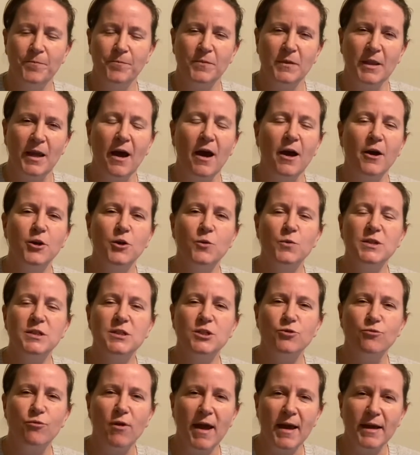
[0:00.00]
how you
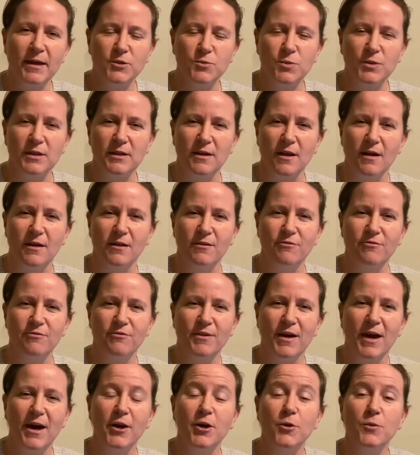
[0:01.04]
interact with life,
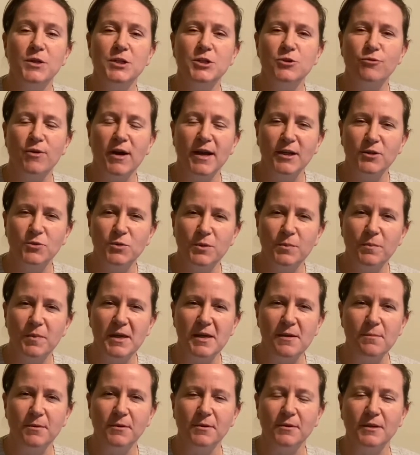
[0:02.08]
how you interact with
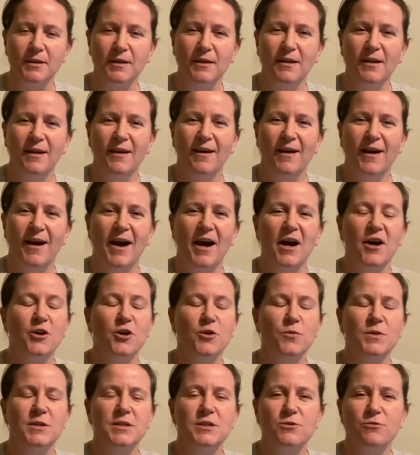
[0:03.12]
people, how
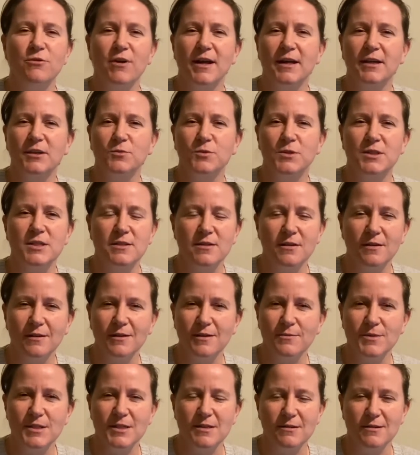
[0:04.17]
you interact with
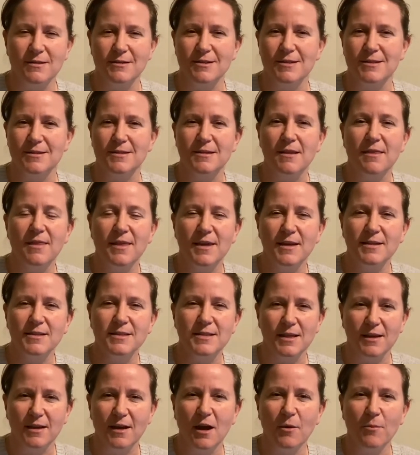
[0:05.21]
circumstances and things
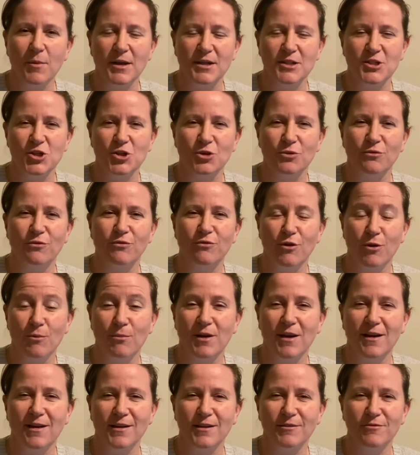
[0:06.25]
that come at you from
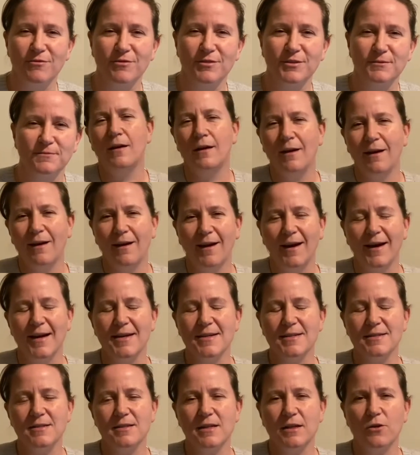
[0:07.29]
life.
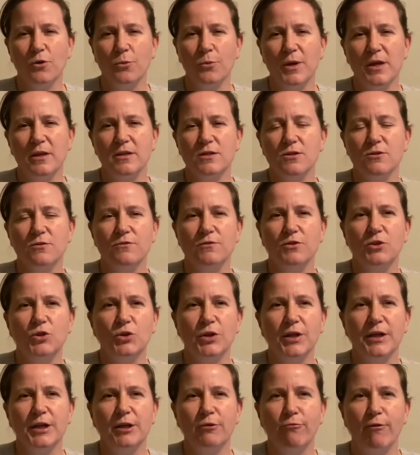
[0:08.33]
And it got me sort of
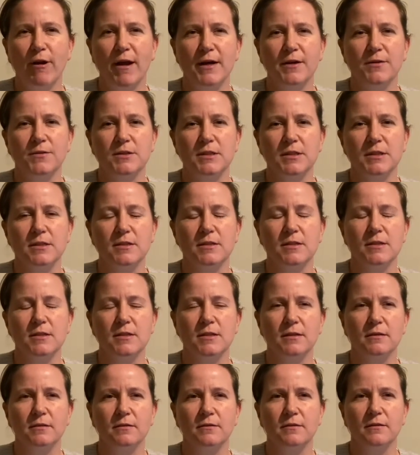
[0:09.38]
looking around and
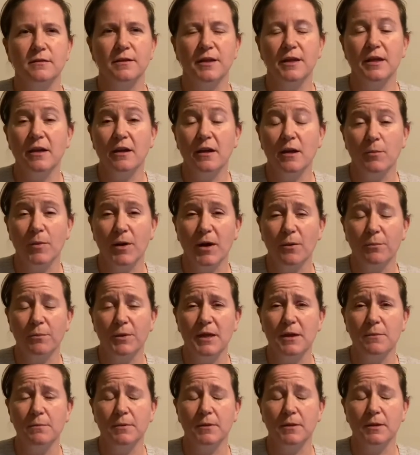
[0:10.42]
thinking about
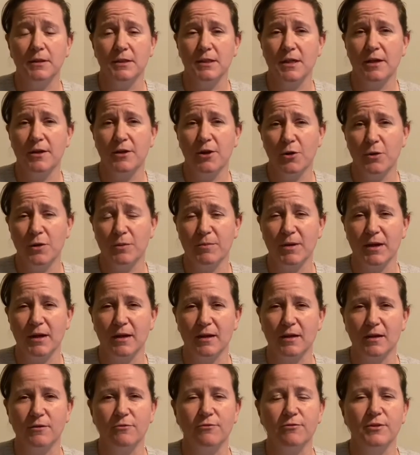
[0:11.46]
people that I know in my
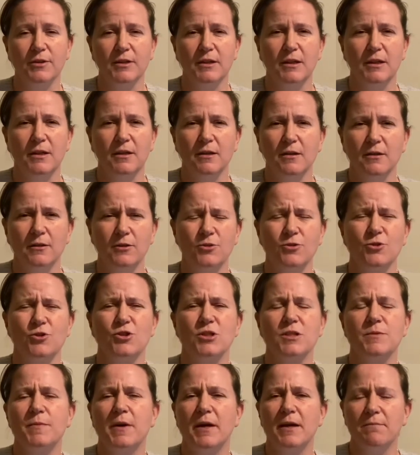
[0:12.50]
life, not
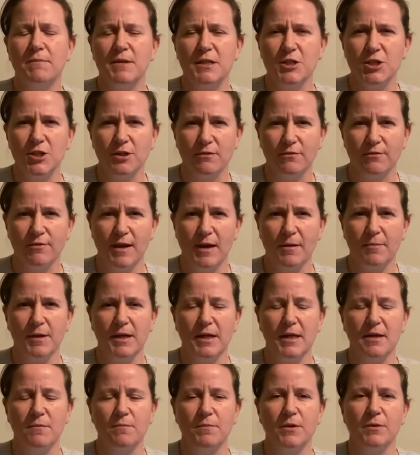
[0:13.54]
just my immediate
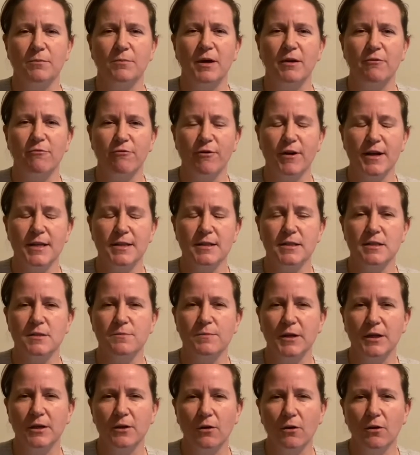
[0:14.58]
family, but my friends,
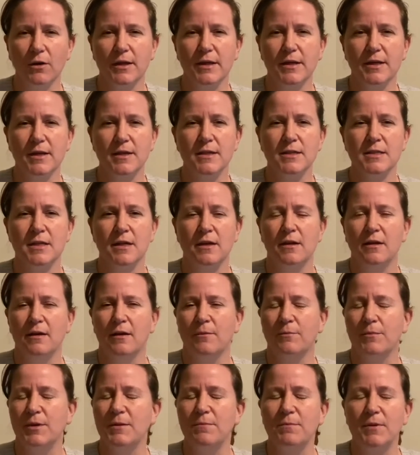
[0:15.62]
my colleagues,
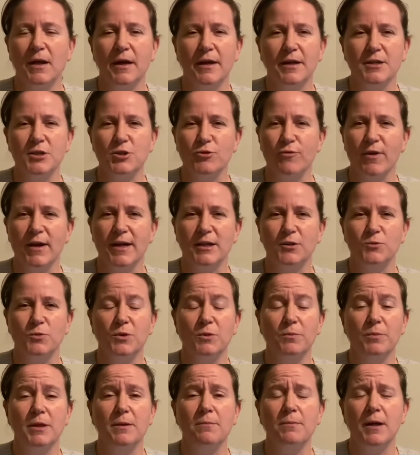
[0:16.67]
people I interact with,
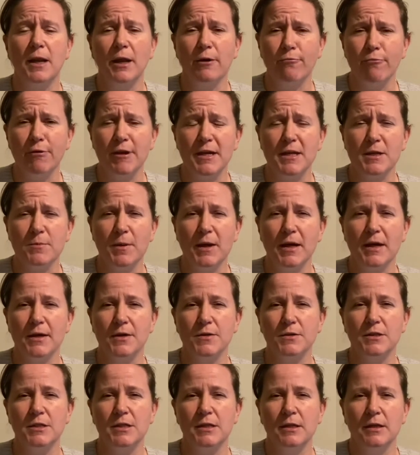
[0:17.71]
people I read
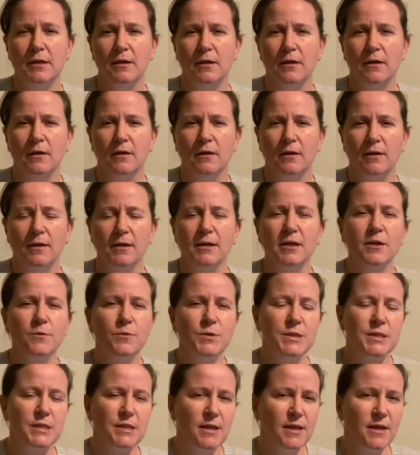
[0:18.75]
about. And I
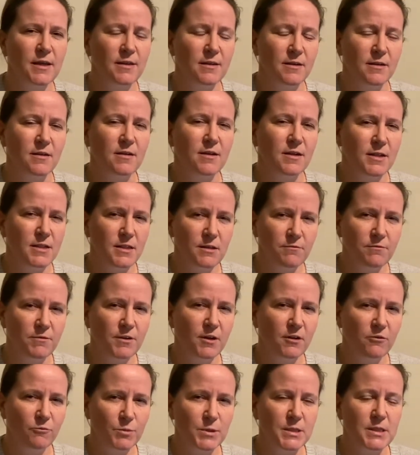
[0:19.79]
would say that
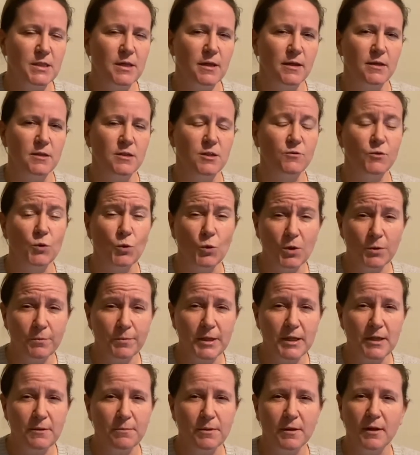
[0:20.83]
ninety-five percent of all the
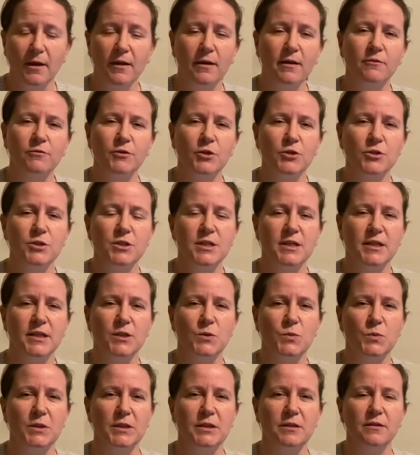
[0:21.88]
people I have
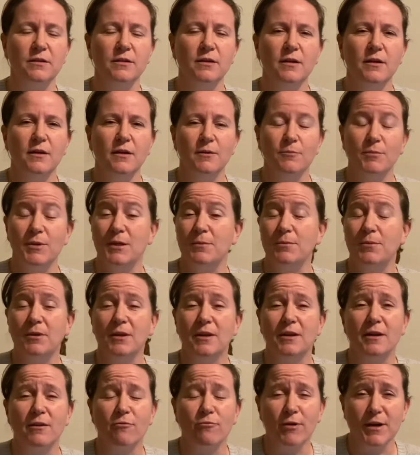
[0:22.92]
contact with, people
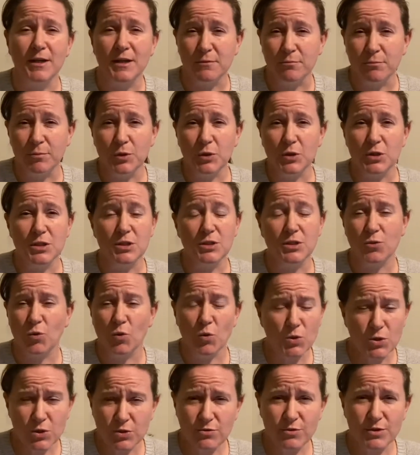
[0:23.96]
that I've read in books,
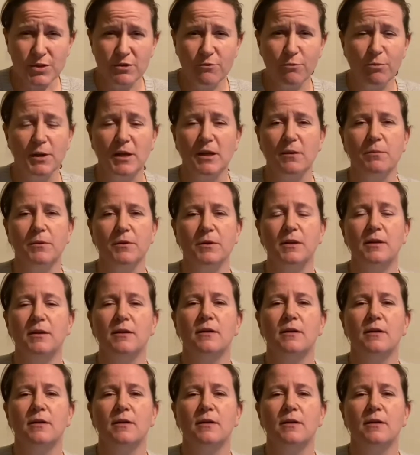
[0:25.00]
all sorts of people,